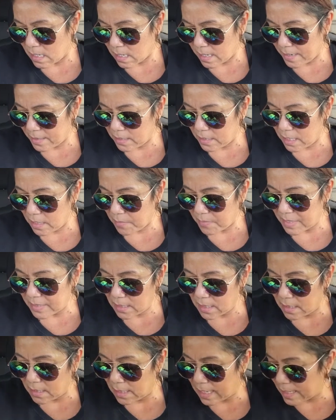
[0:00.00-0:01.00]
I had to get my
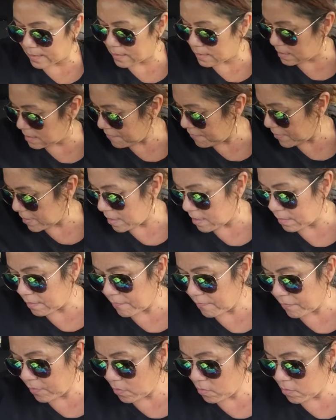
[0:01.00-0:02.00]
sunglasses. They fell on the
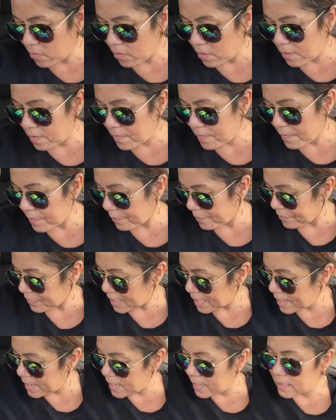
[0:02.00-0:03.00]
floor.
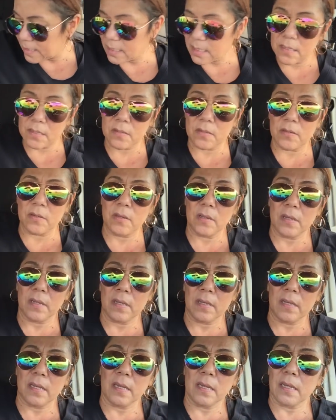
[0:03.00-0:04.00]
I had to
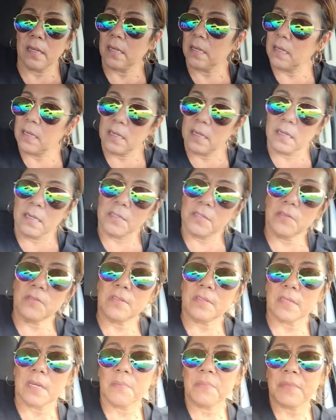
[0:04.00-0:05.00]
do
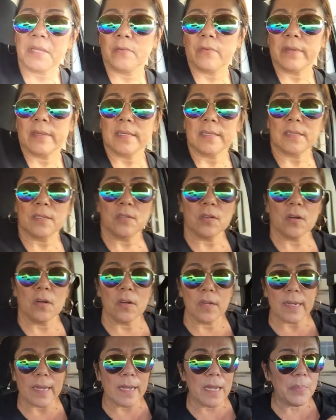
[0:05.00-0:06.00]
something with this
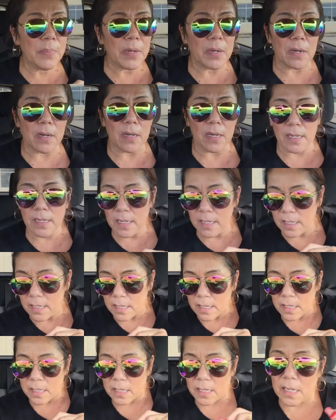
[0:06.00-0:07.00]
darn iPod,
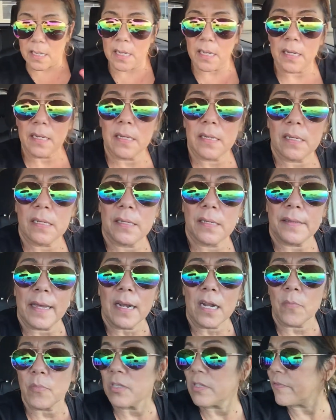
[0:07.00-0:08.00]
and
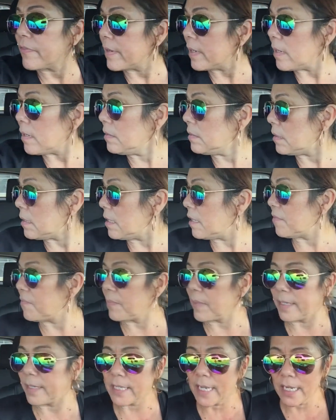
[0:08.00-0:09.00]
that almost fell off
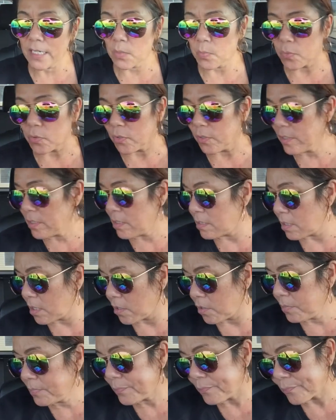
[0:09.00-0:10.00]
my dashboard.
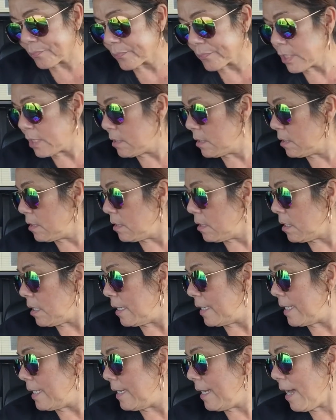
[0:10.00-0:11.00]
So, uh,
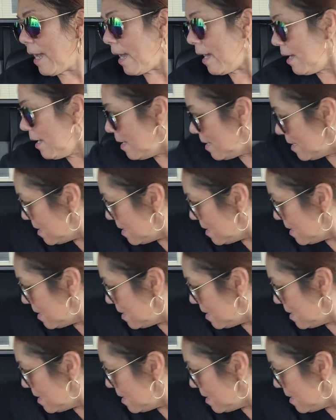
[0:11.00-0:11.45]
yeah.